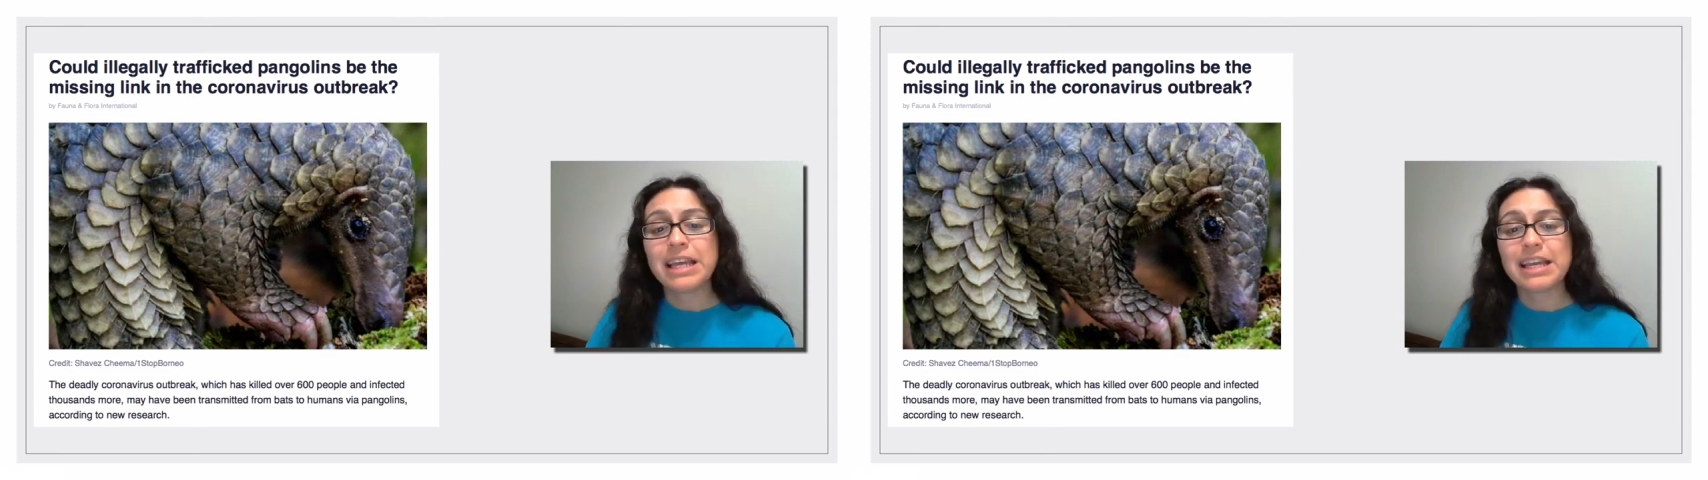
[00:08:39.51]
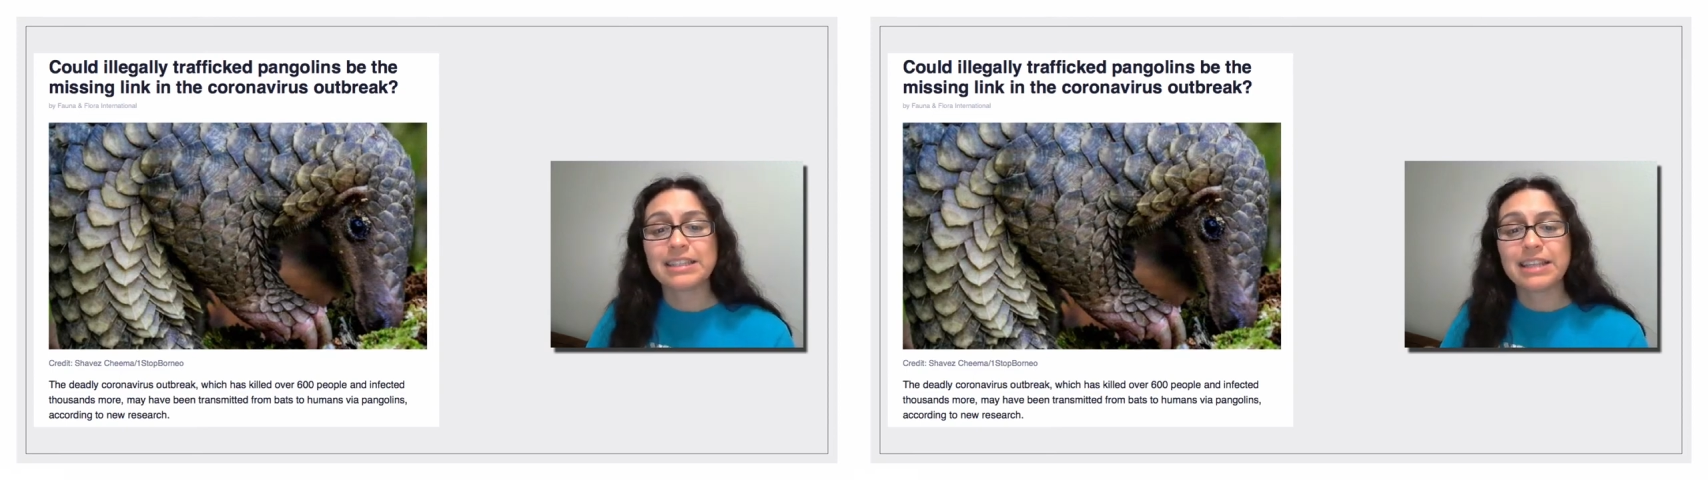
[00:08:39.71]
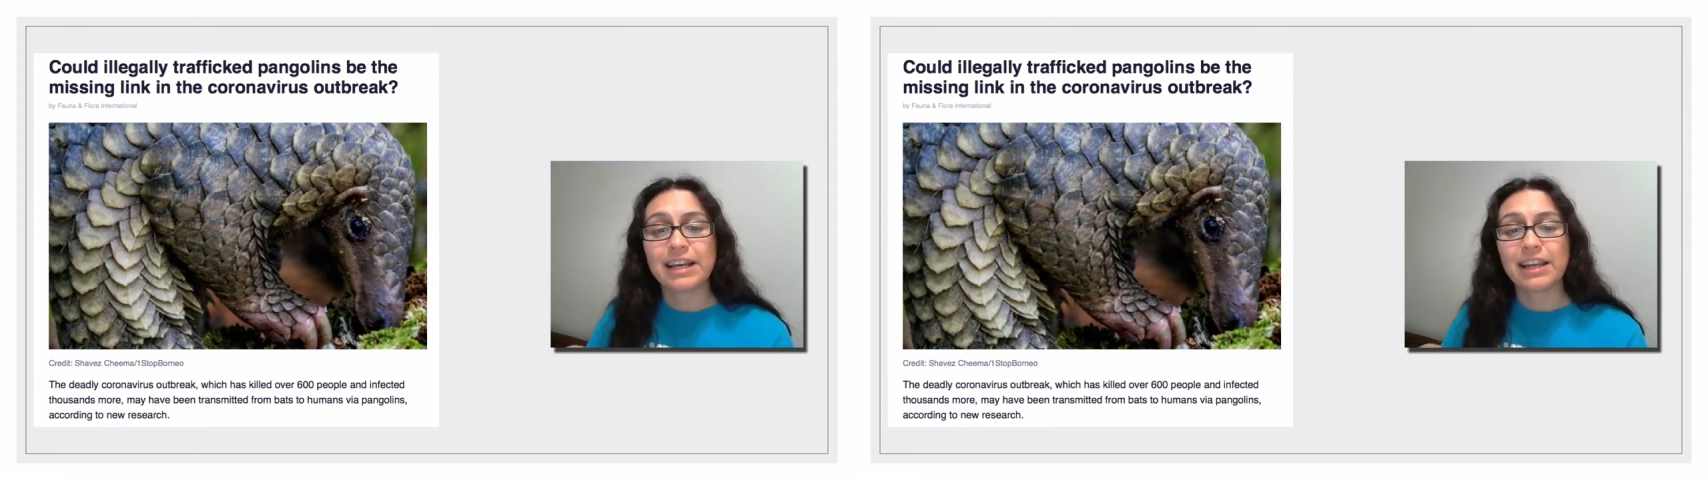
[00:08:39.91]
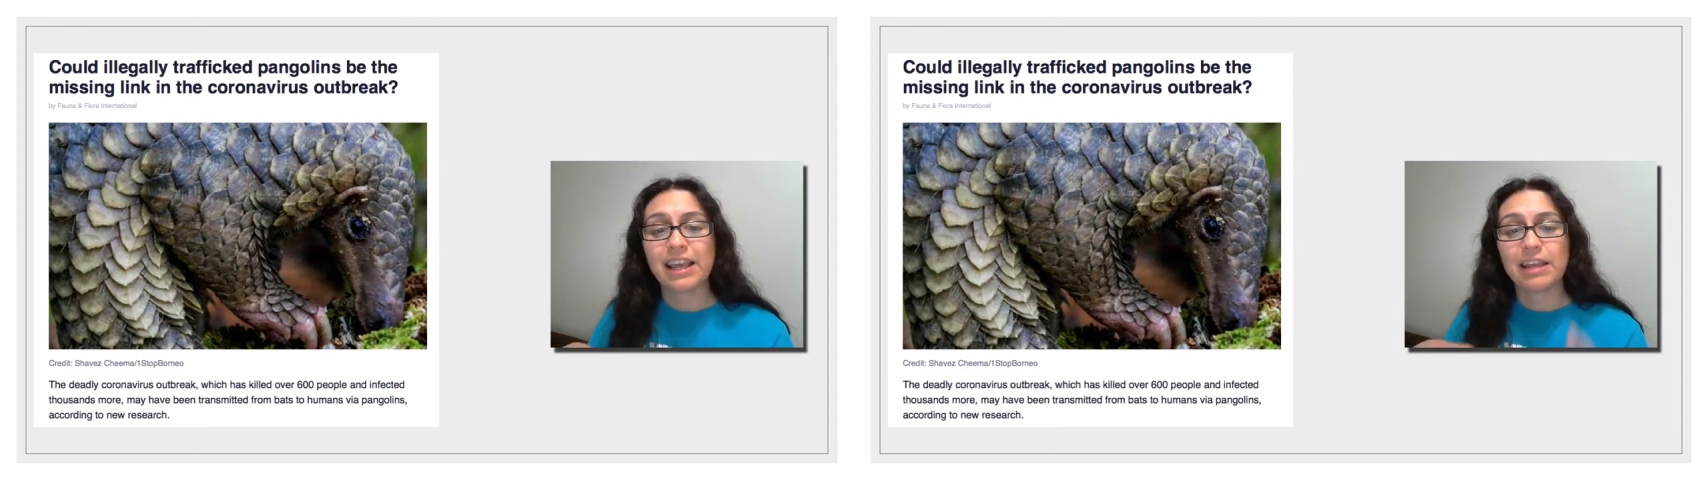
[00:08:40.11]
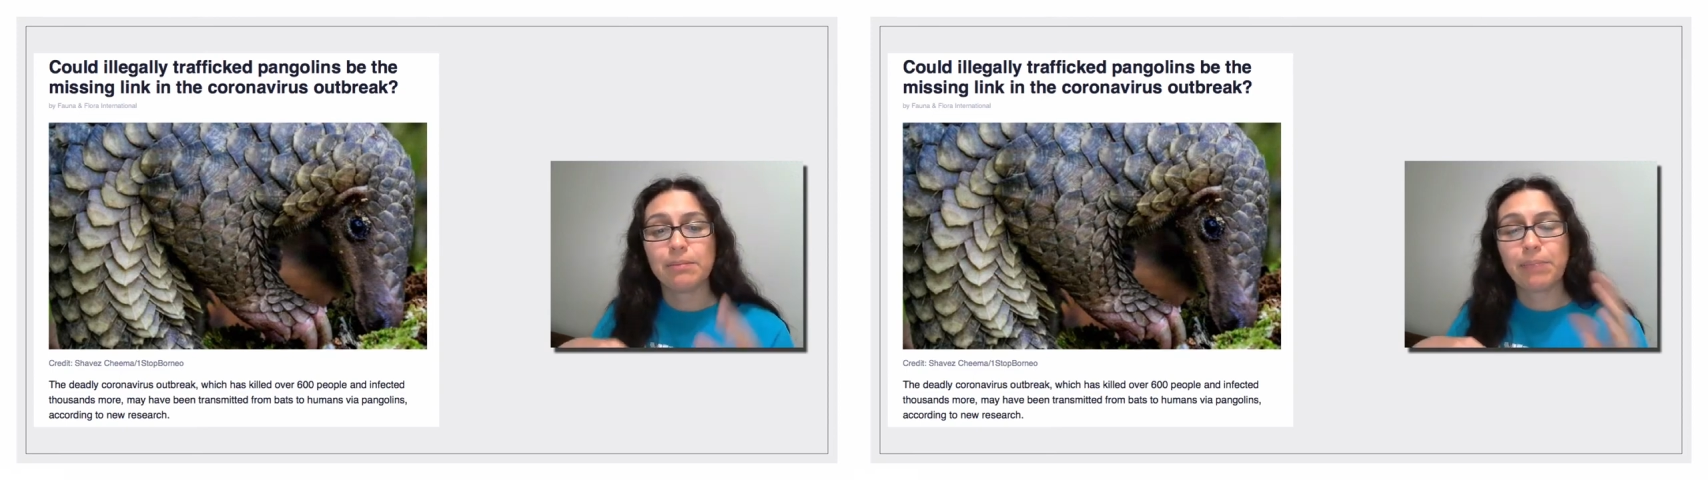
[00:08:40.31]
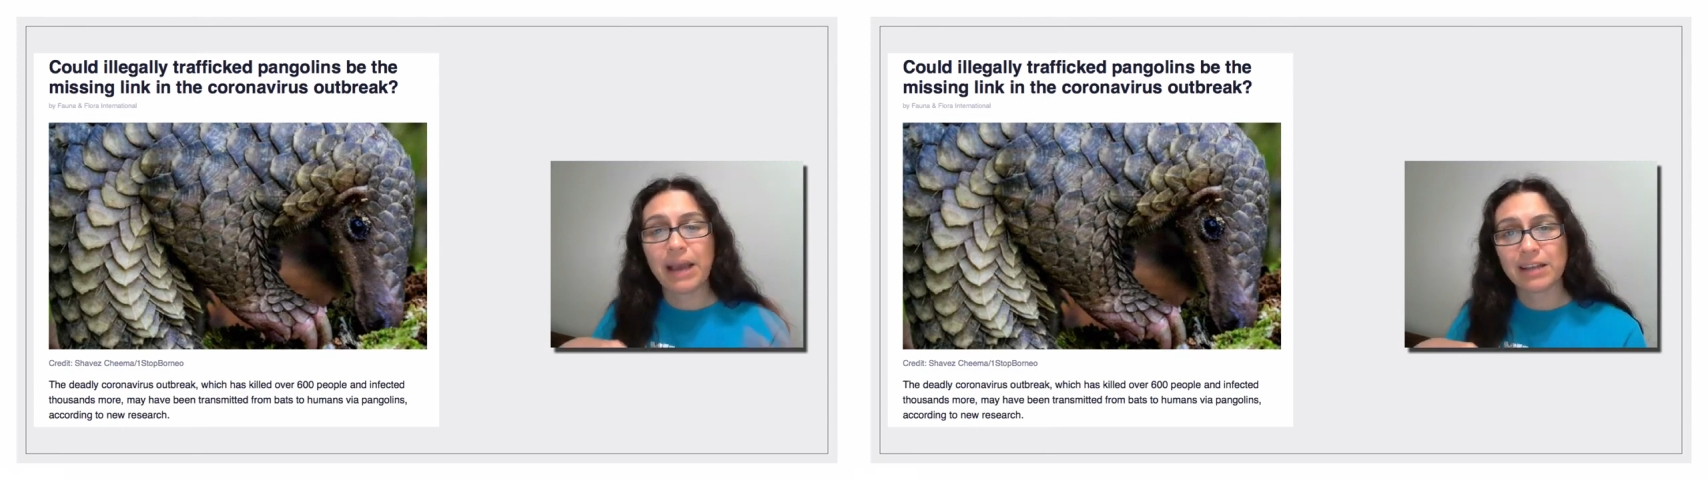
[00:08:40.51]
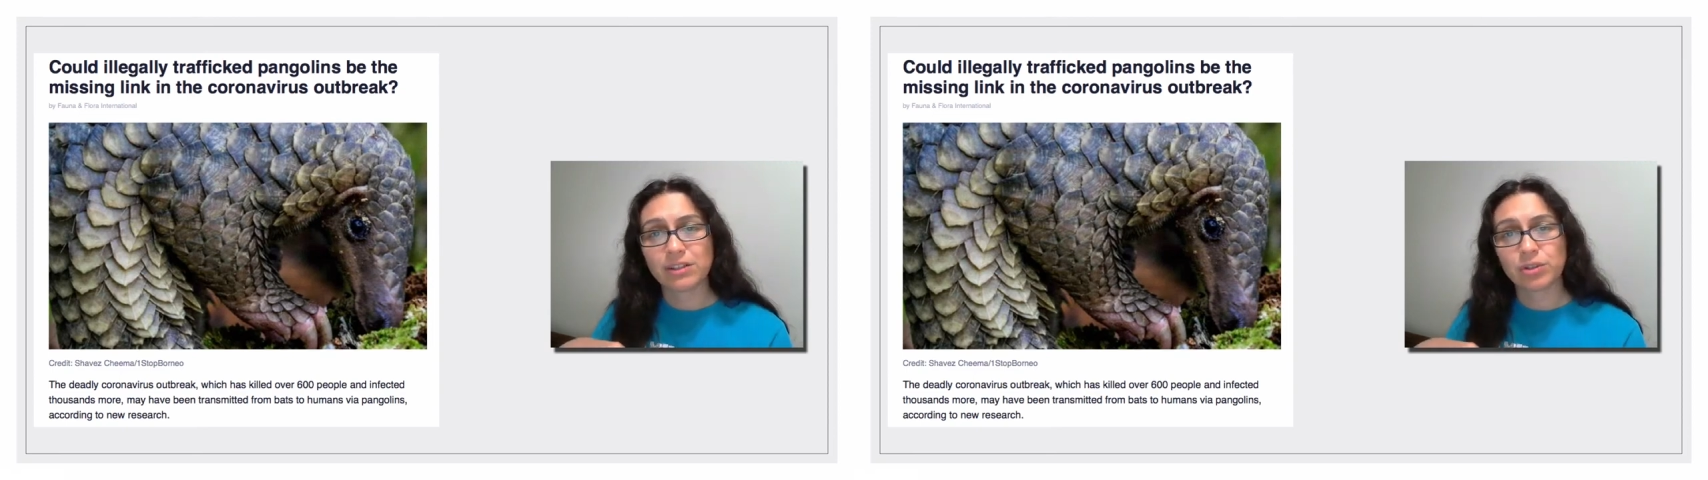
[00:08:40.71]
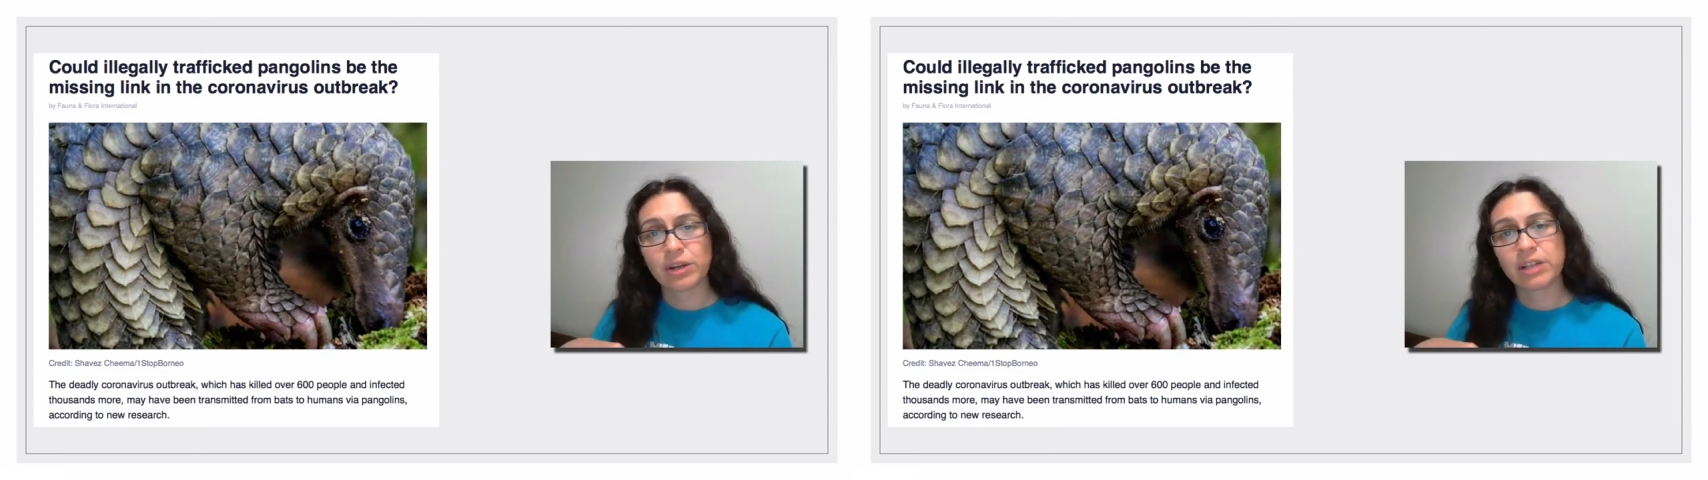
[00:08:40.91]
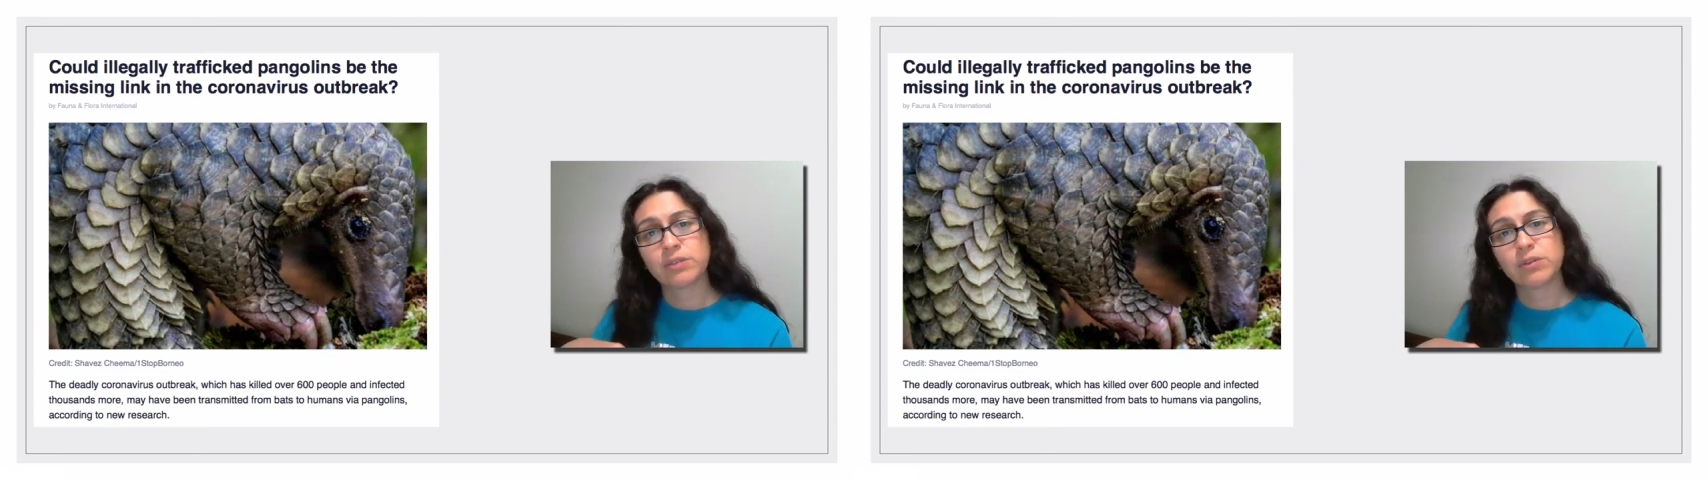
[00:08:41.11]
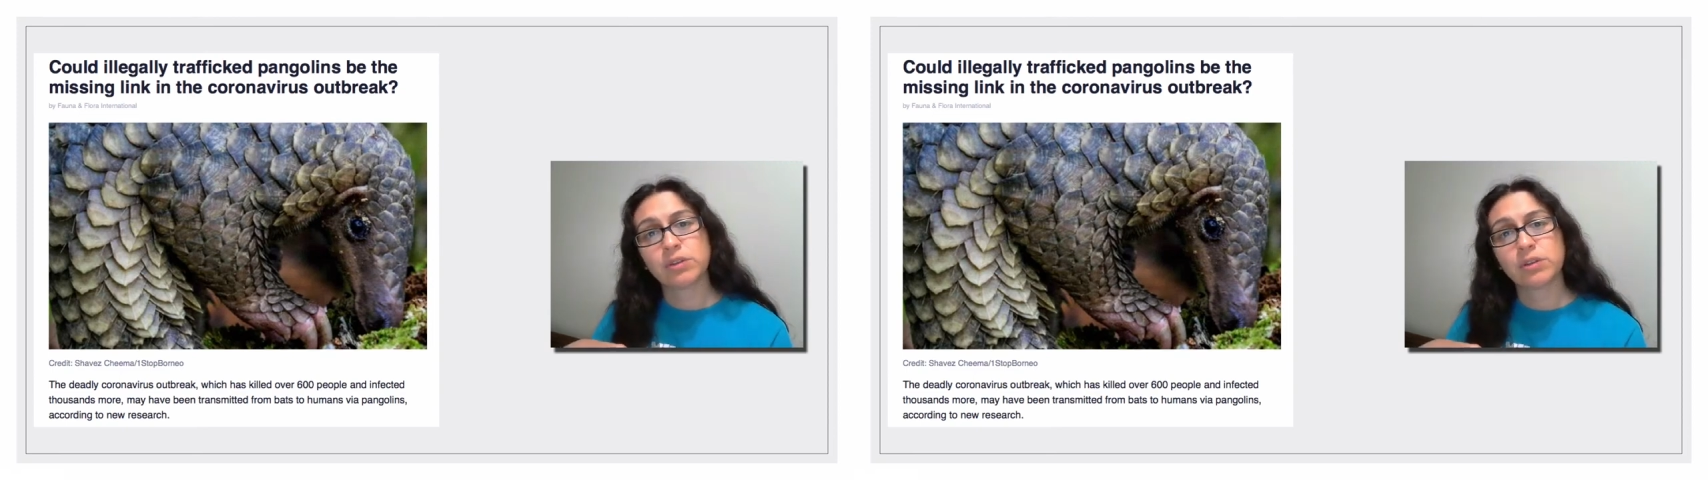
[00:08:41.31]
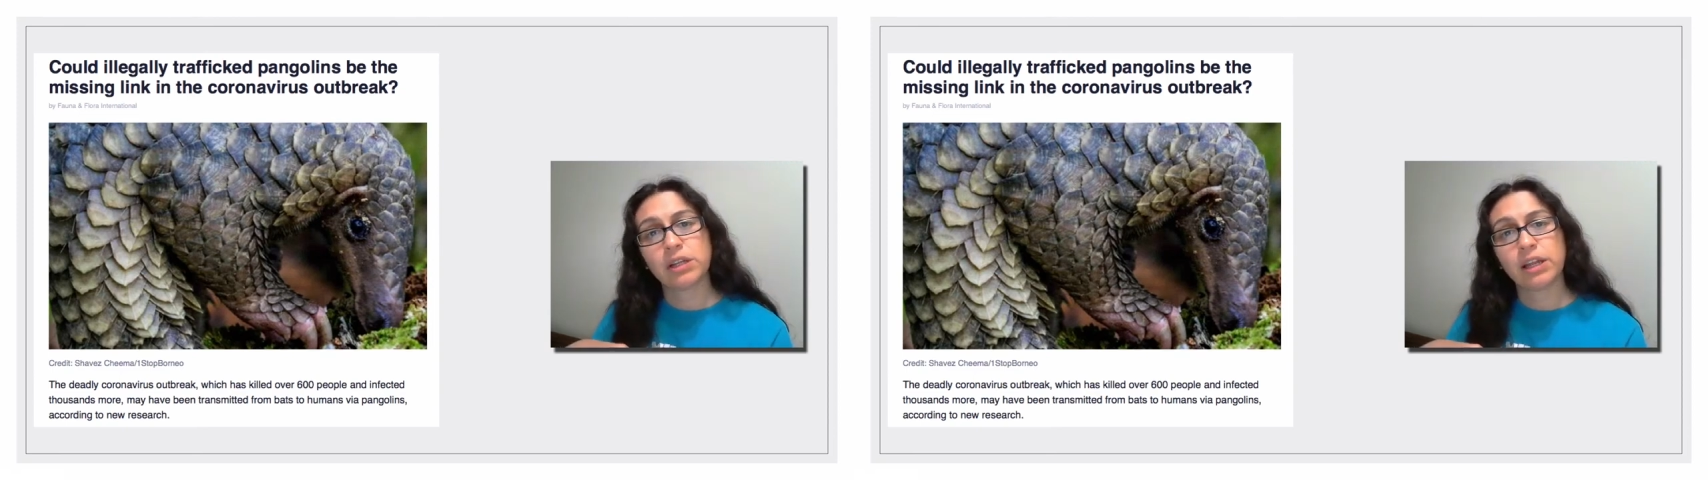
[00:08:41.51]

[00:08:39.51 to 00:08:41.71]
is that a bat transferred